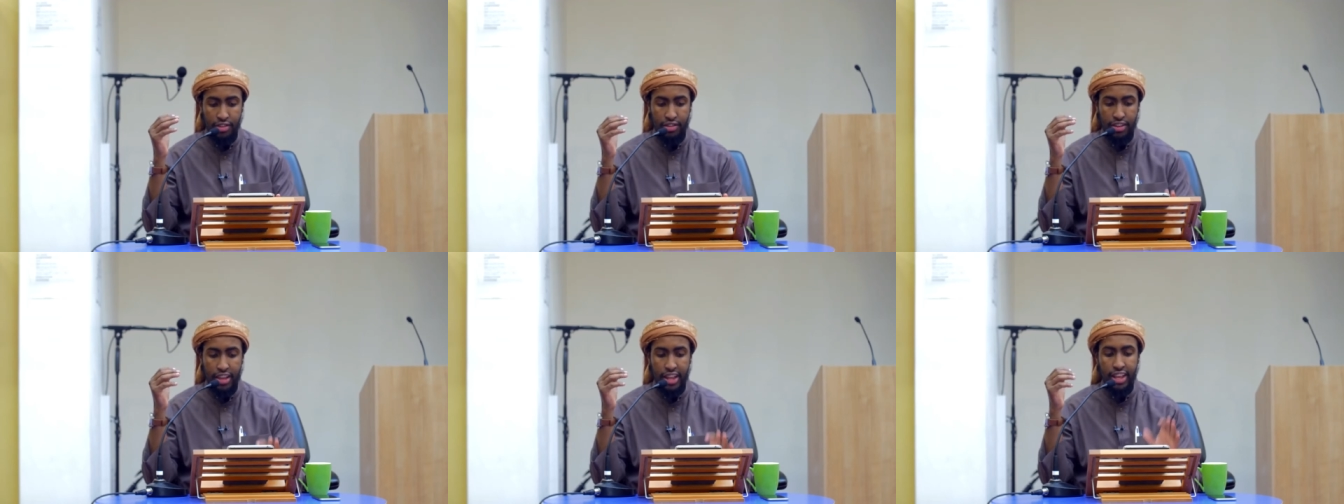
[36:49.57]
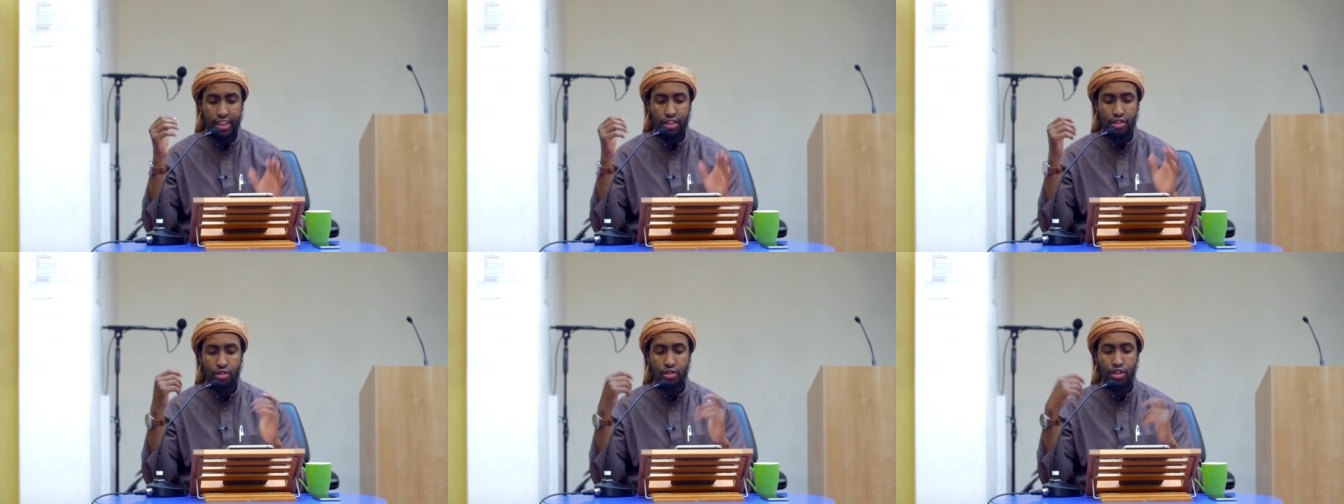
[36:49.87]
is
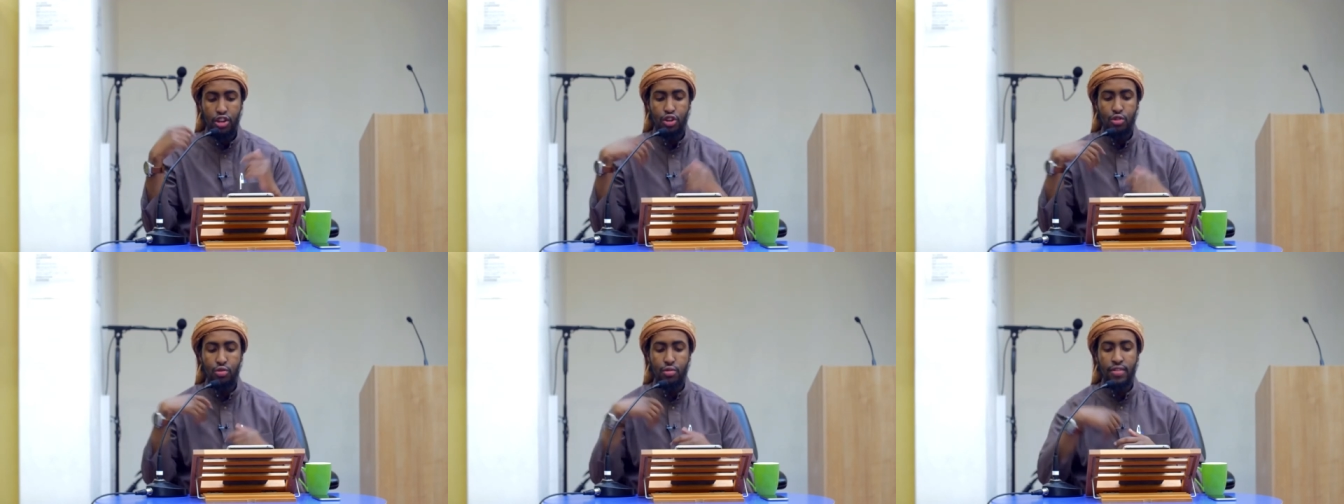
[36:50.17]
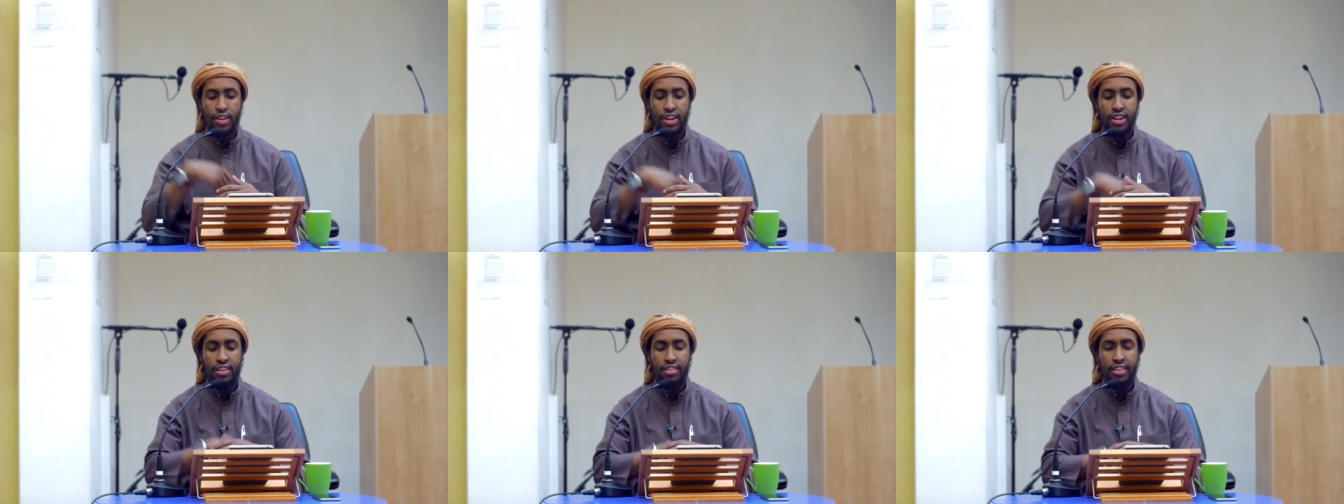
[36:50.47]
connected to the issue of
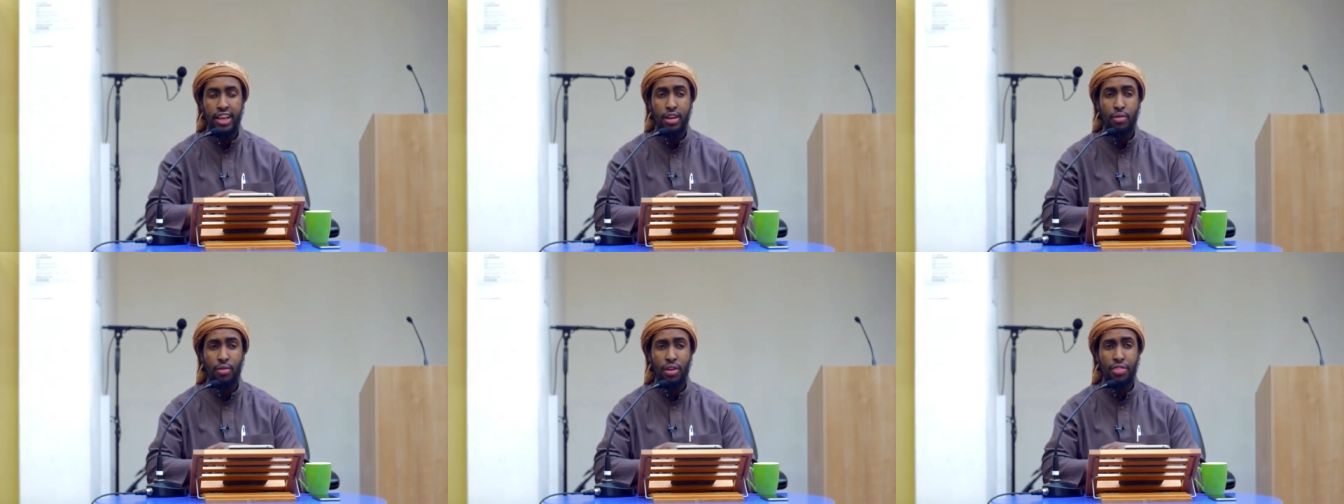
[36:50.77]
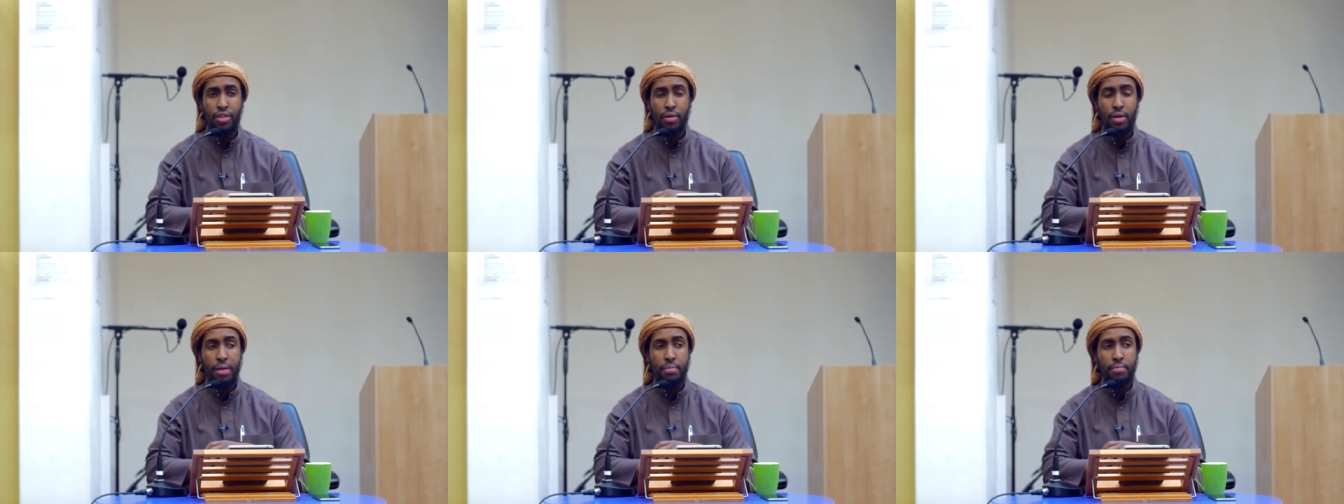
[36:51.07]
al-jaza'i wa
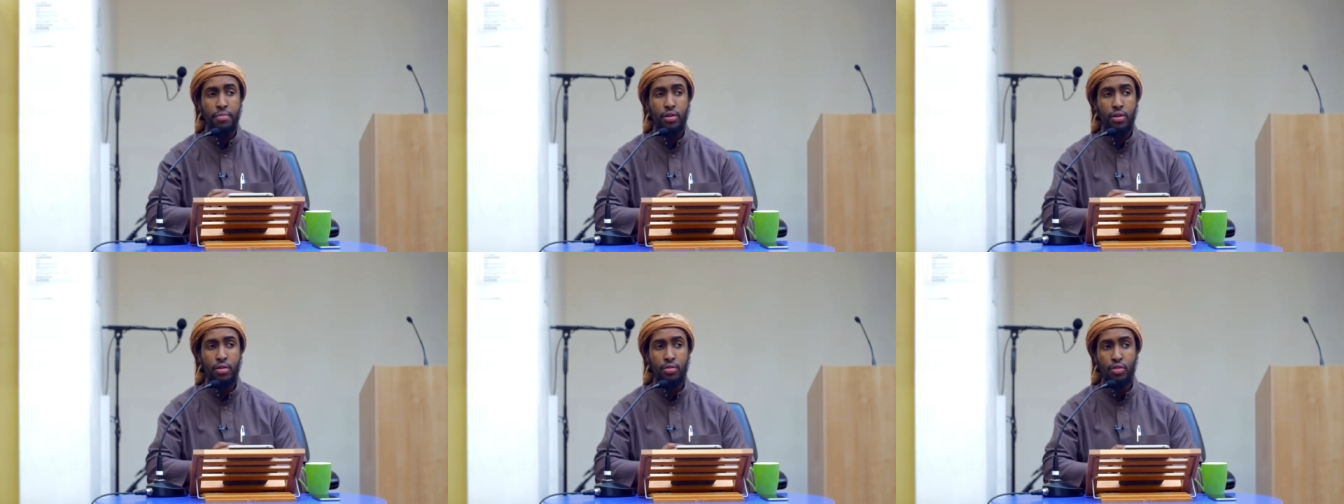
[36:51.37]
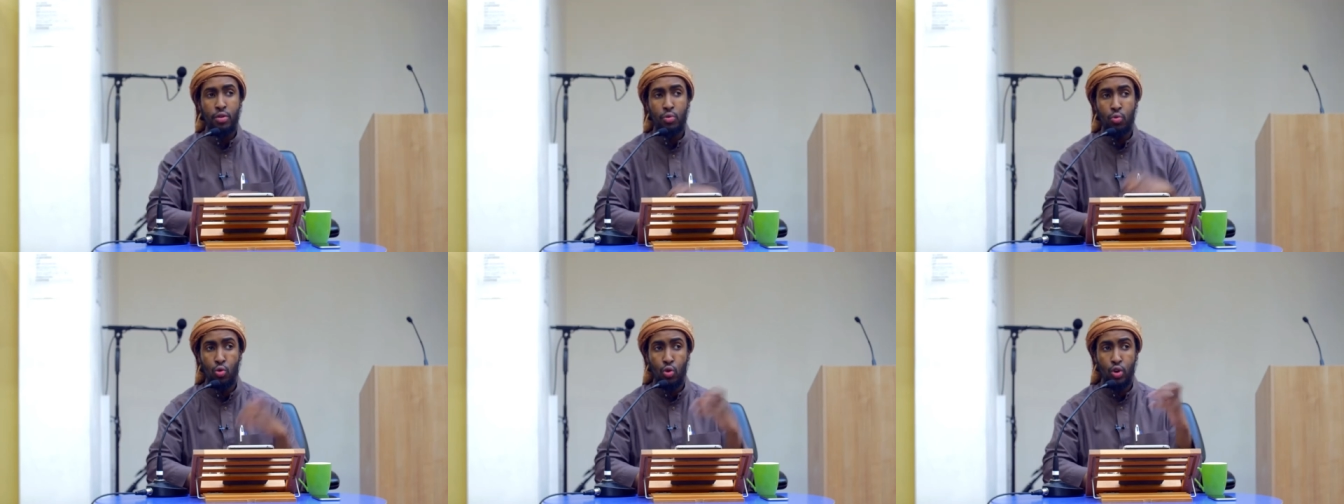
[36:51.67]
tawab
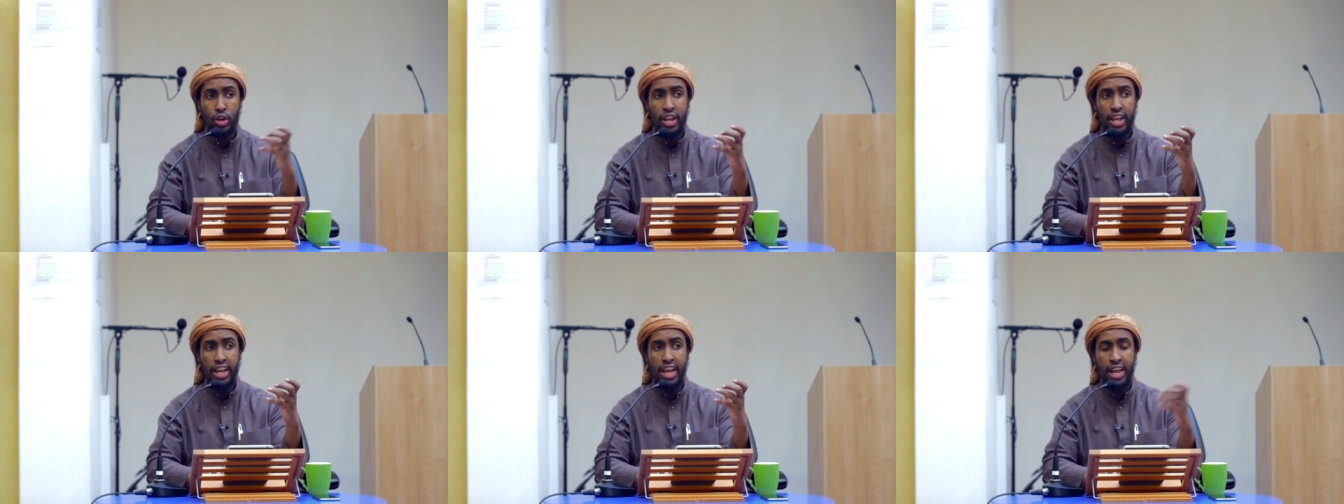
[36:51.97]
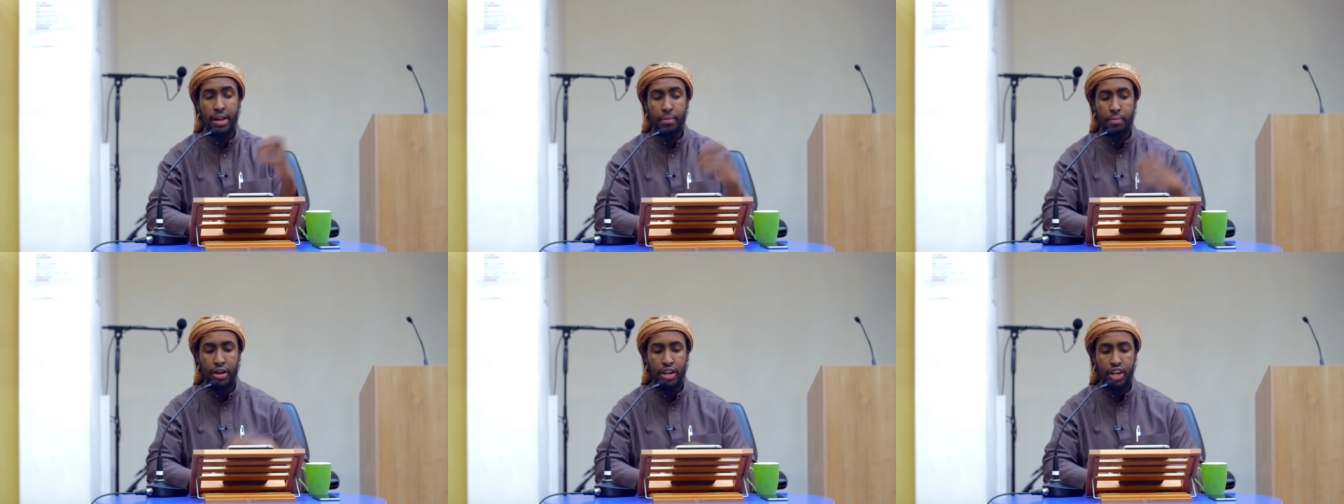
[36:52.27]
rewarding
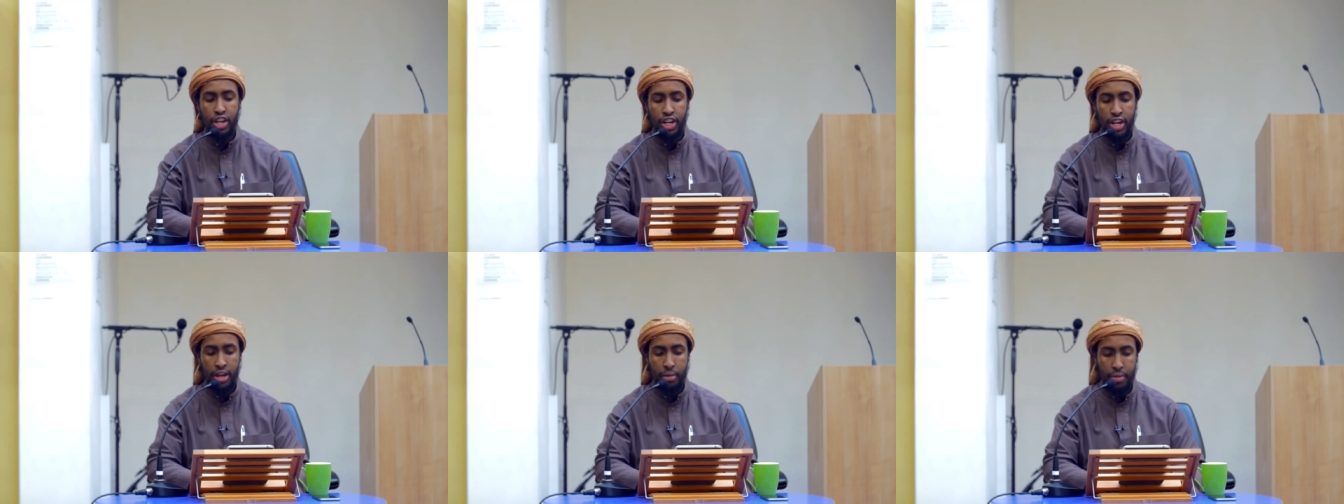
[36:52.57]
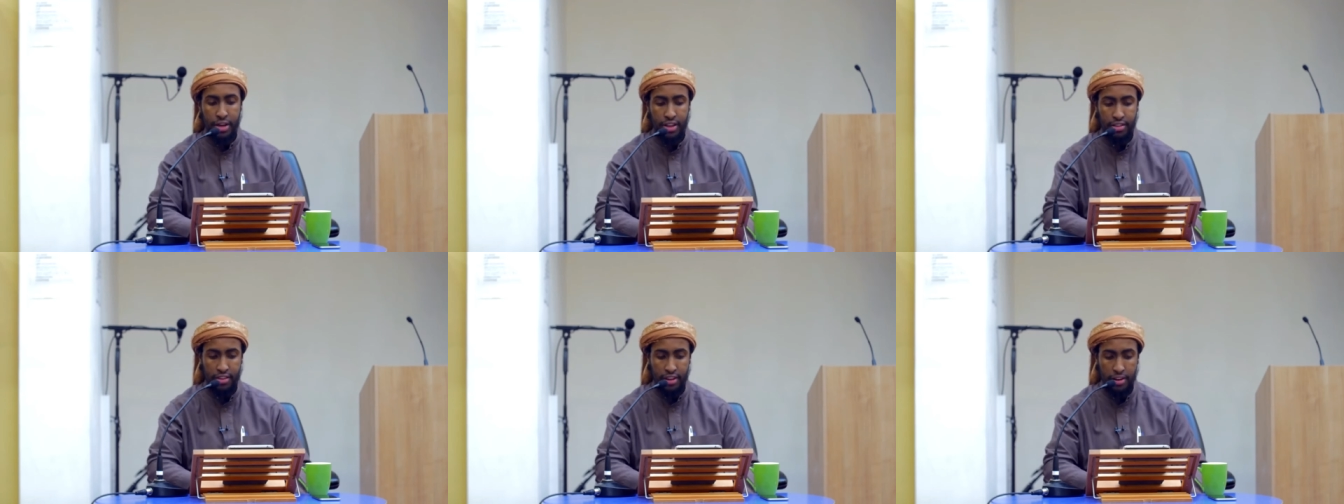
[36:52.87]
and punishing a
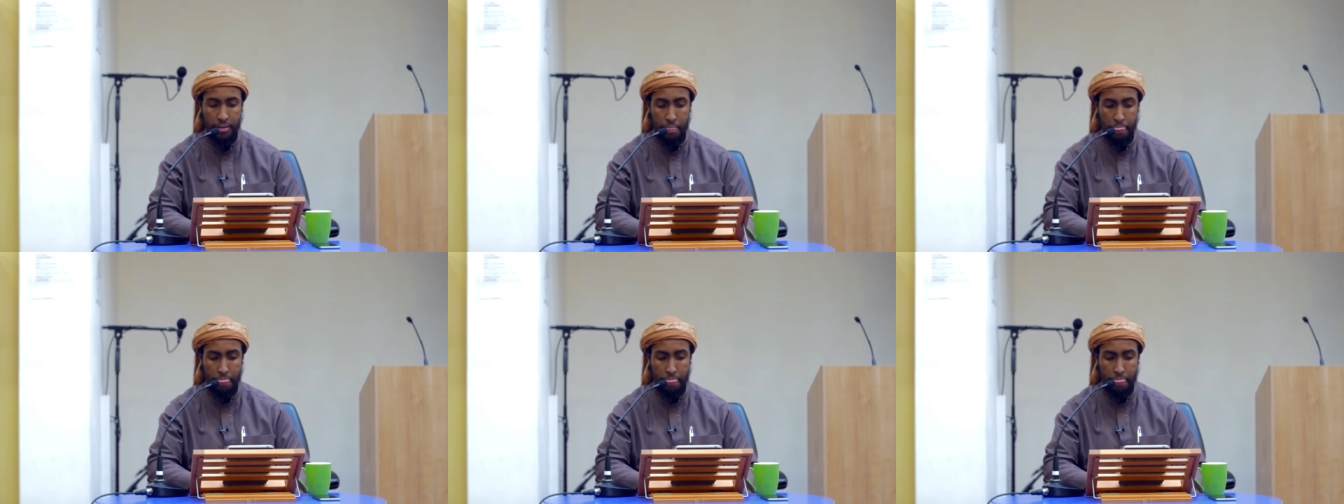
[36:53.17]
person.